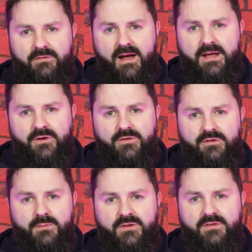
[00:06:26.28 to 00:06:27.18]
the right
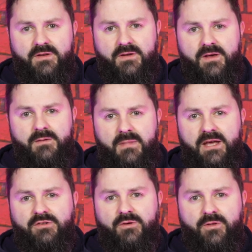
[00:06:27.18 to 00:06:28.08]
customers and
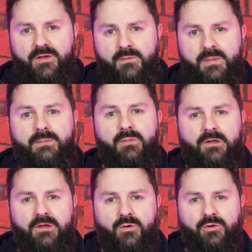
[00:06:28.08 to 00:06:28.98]
make sure that the people
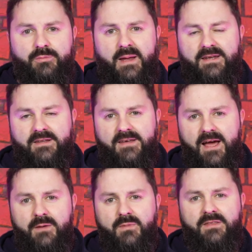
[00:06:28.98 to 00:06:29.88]
that you're spending
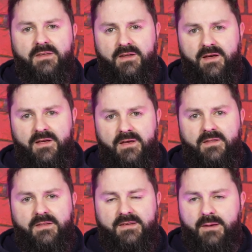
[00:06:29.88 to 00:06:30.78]
time with and the
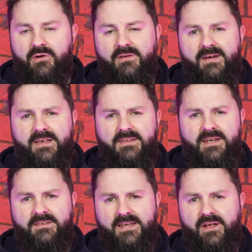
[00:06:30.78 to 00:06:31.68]
time you're investing
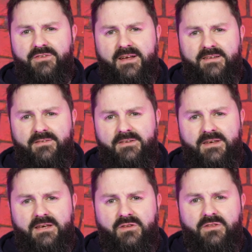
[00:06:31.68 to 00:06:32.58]
in sales
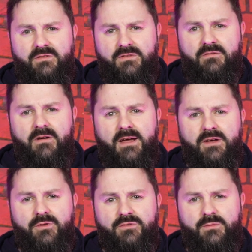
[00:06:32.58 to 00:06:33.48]
activity is on the right
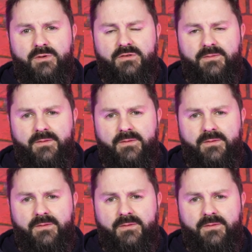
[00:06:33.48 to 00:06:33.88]
customers.